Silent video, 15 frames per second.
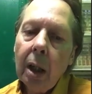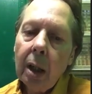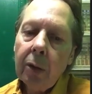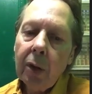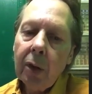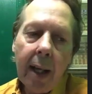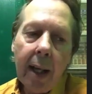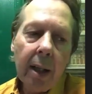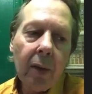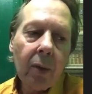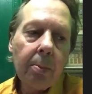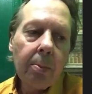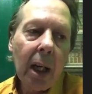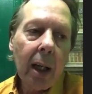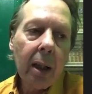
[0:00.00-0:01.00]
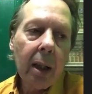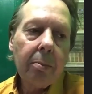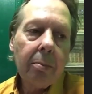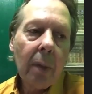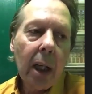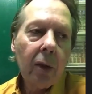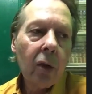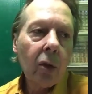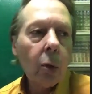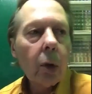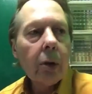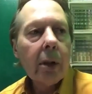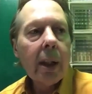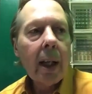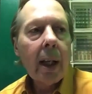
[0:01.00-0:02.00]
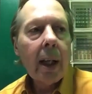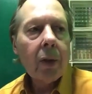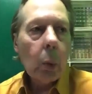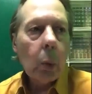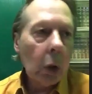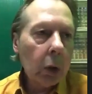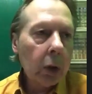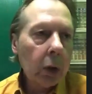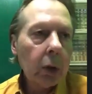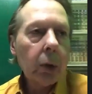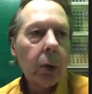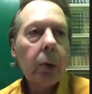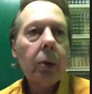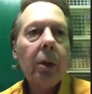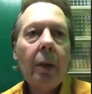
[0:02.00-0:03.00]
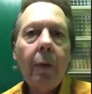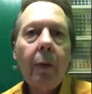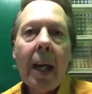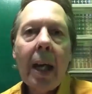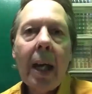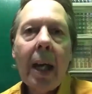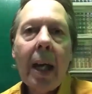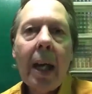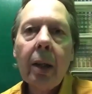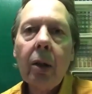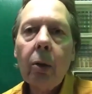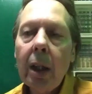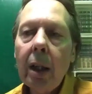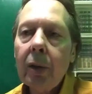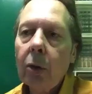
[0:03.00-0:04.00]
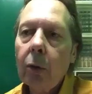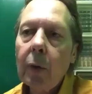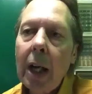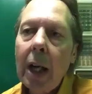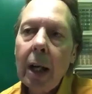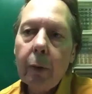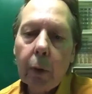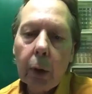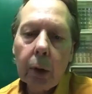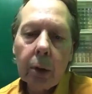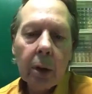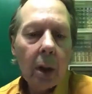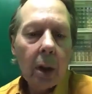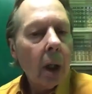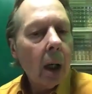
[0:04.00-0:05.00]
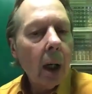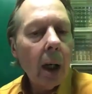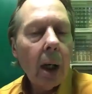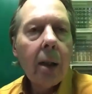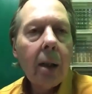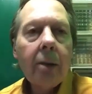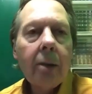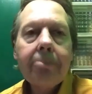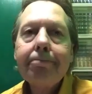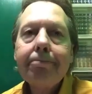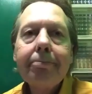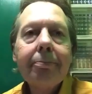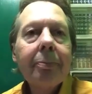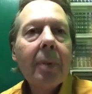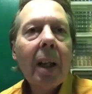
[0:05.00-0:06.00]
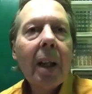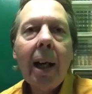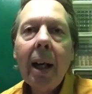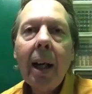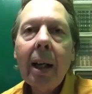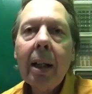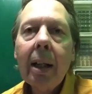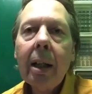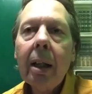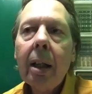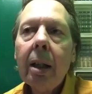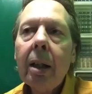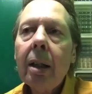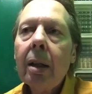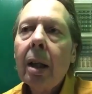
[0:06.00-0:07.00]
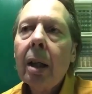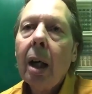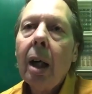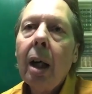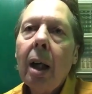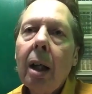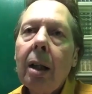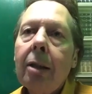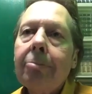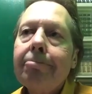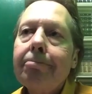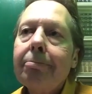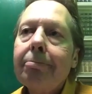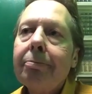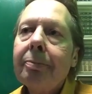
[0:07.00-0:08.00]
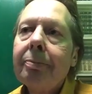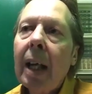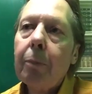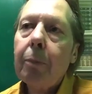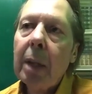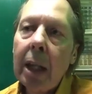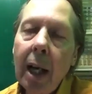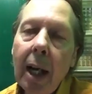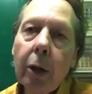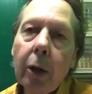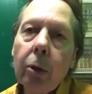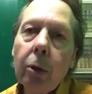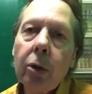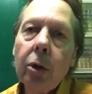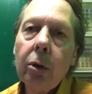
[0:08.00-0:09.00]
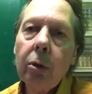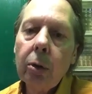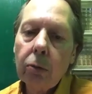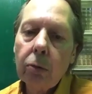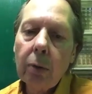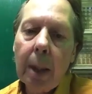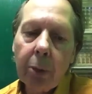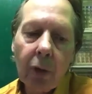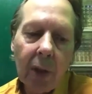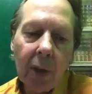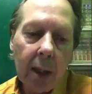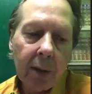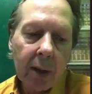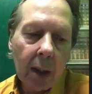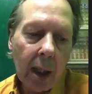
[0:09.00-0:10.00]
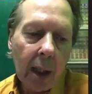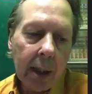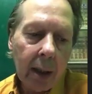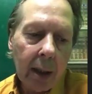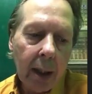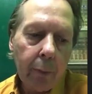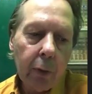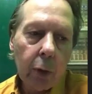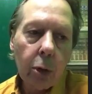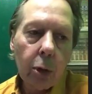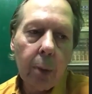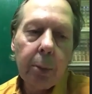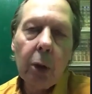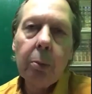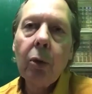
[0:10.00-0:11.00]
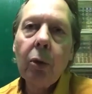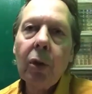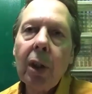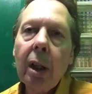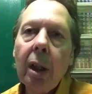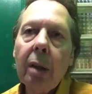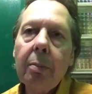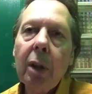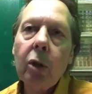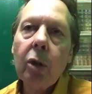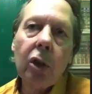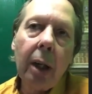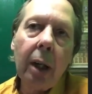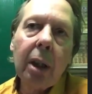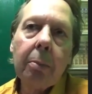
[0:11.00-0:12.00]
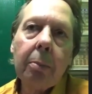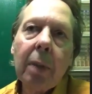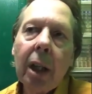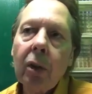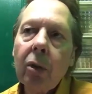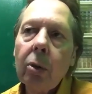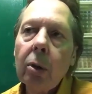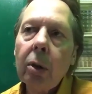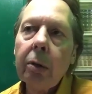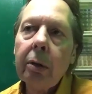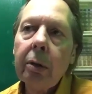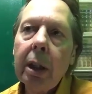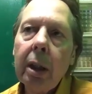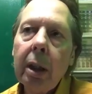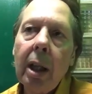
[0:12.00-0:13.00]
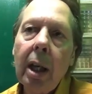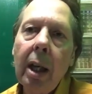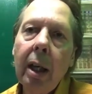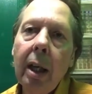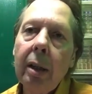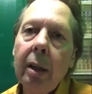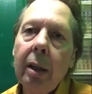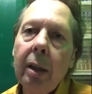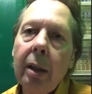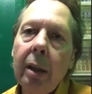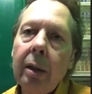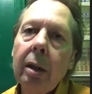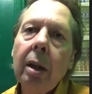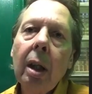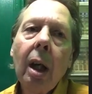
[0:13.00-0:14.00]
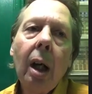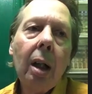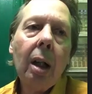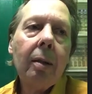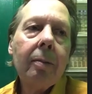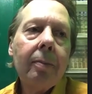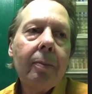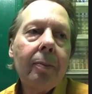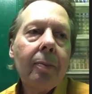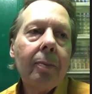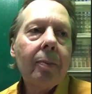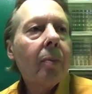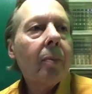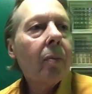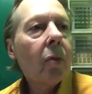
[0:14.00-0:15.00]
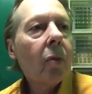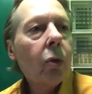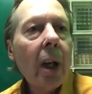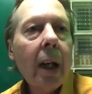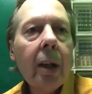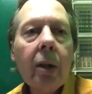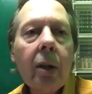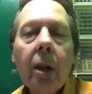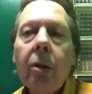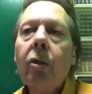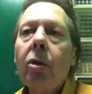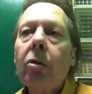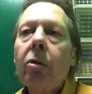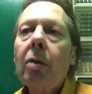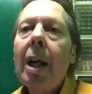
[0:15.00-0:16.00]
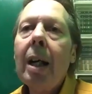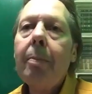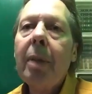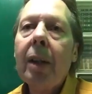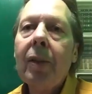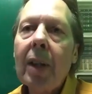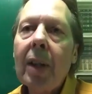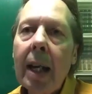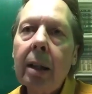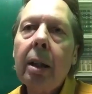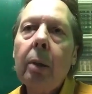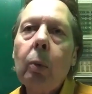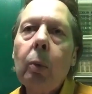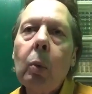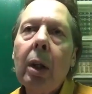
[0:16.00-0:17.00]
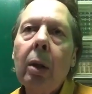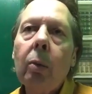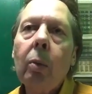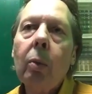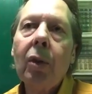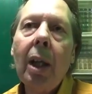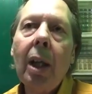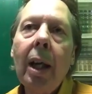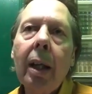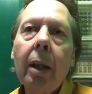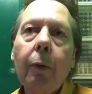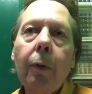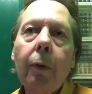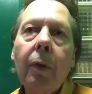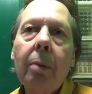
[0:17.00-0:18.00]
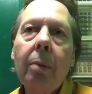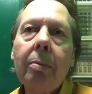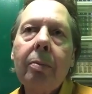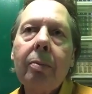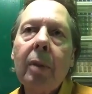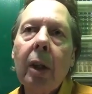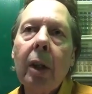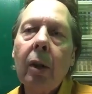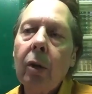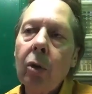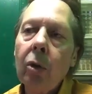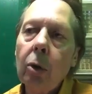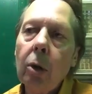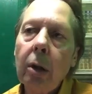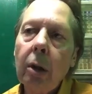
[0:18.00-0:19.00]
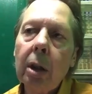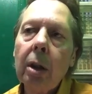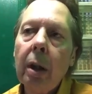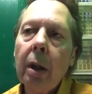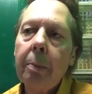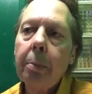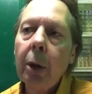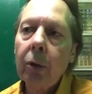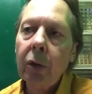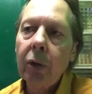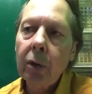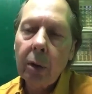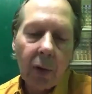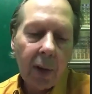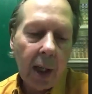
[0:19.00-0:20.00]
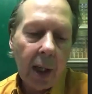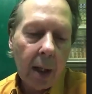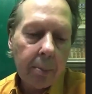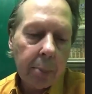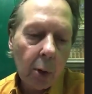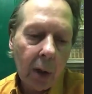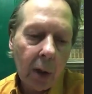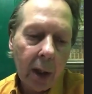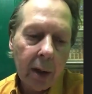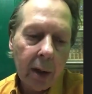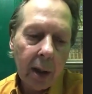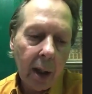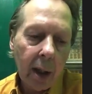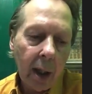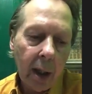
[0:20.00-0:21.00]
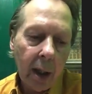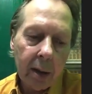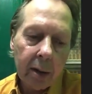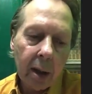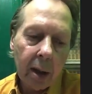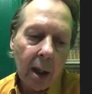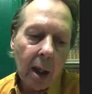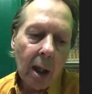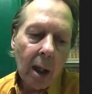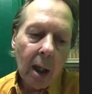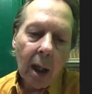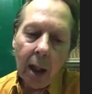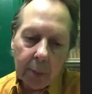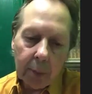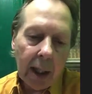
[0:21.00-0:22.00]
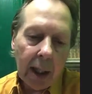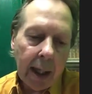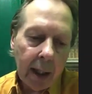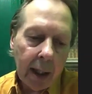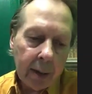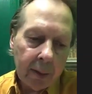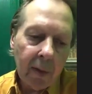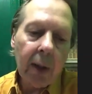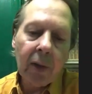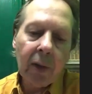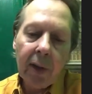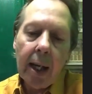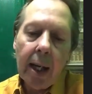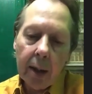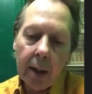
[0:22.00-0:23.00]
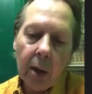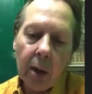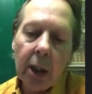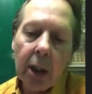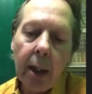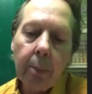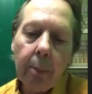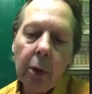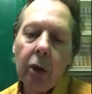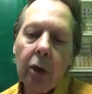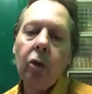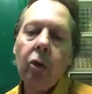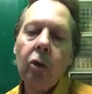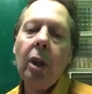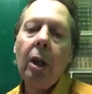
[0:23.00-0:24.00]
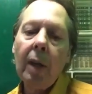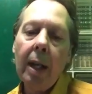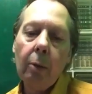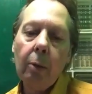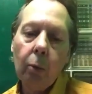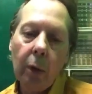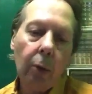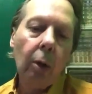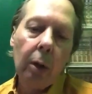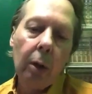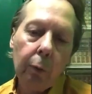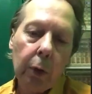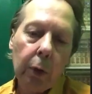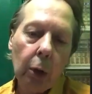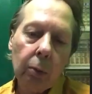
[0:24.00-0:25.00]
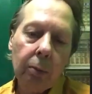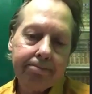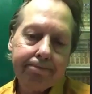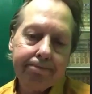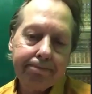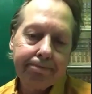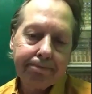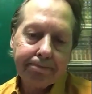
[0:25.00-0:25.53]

So that ends my story as a worker, evacuee, and survivor. I have been honored to represent the 9/11 Tribute Museum in sharing my story and trying to describe exactly what it was like from a historical and personal standpoint. And I'm glad this day to be able to share that with all of you.